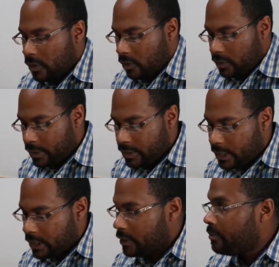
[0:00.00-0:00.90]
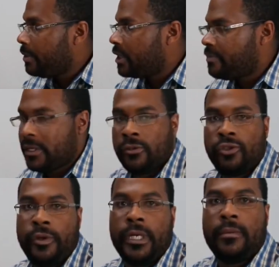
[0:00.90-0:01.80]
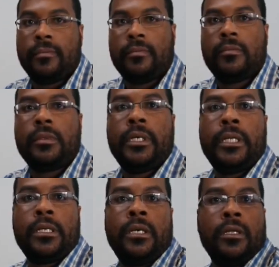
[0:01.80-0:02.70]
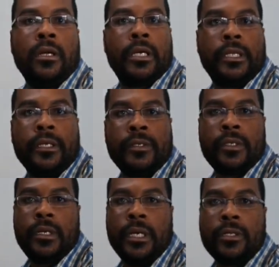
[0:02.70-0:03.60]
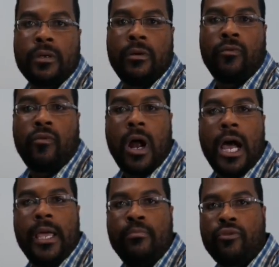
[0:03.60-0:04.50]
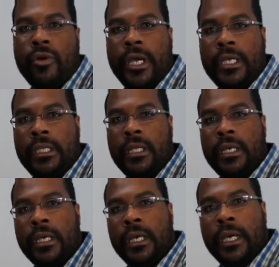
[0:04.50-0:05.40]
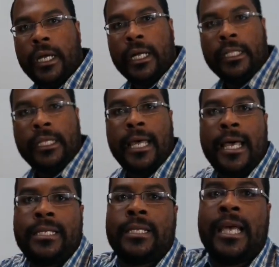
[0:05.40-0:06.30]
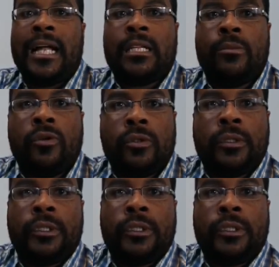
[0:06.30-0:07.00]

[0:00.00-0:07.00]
so this is gonna be a special treat. Get a good look at this. It's on rye bread, and it has Animal's